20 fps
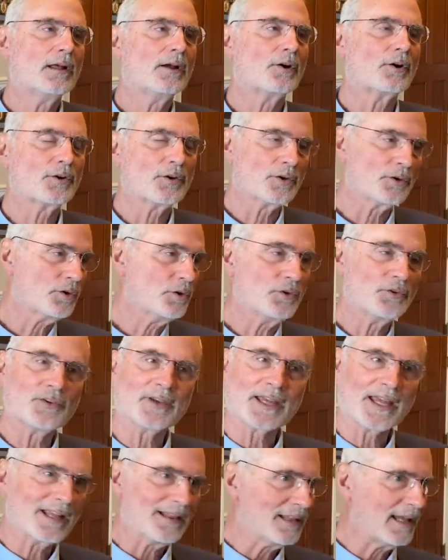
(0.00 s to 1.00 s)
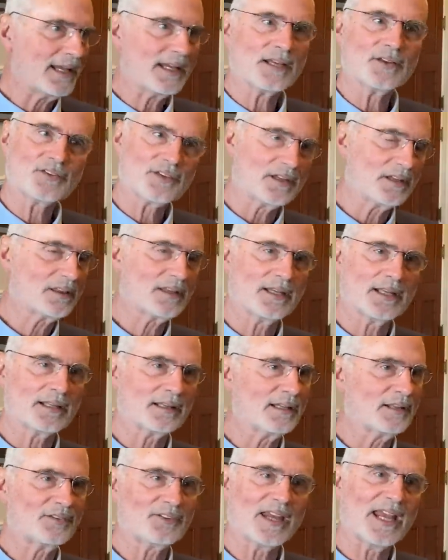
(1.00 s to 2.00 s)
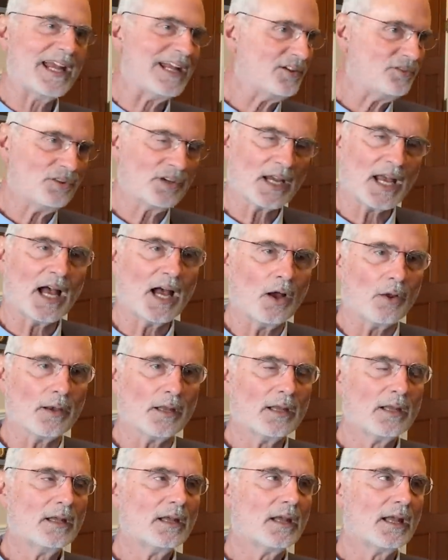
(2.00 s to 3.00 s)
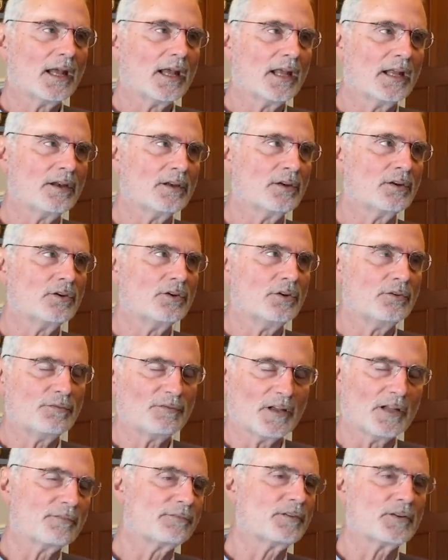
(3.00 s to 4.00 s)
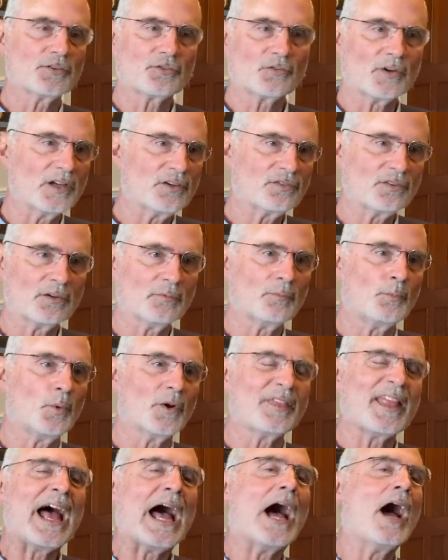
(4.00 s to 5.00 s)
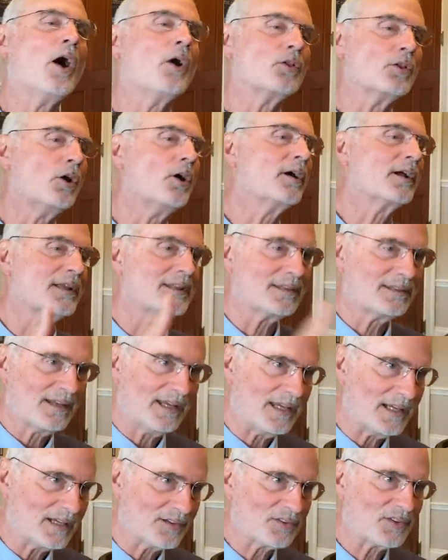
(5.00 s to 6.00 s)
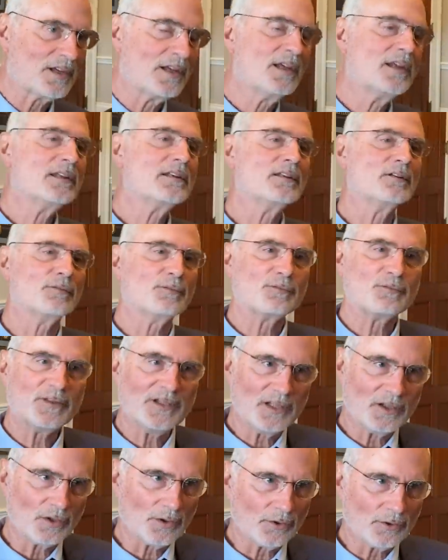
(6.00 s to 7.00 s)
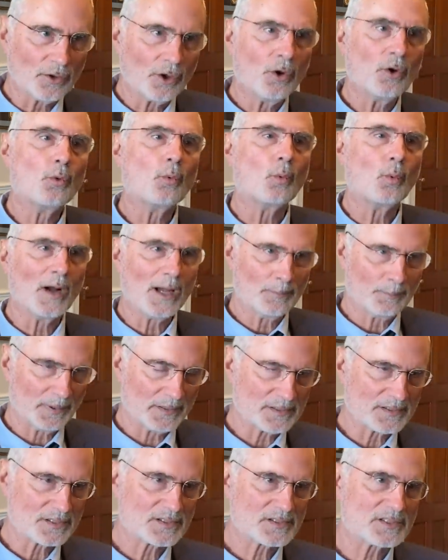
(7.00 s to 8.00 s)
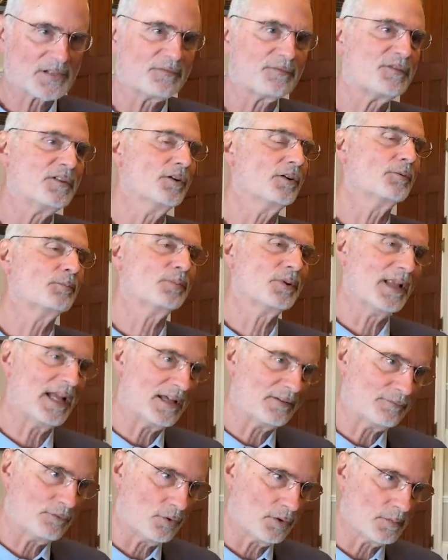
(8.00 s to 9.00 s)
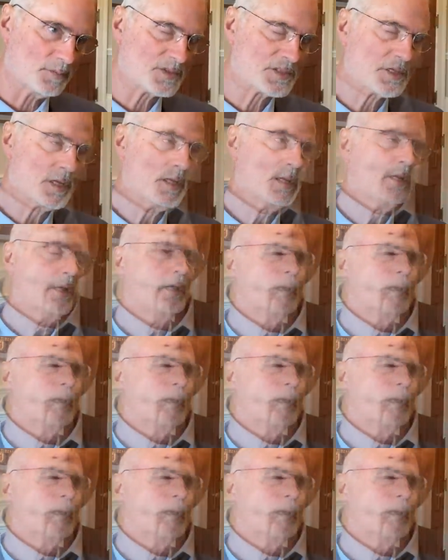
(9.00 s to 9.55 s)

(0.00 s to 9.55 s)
or you're using a legacy thing that's aging out, and you felt frustration with how long it takes to field weapons, to field platforms.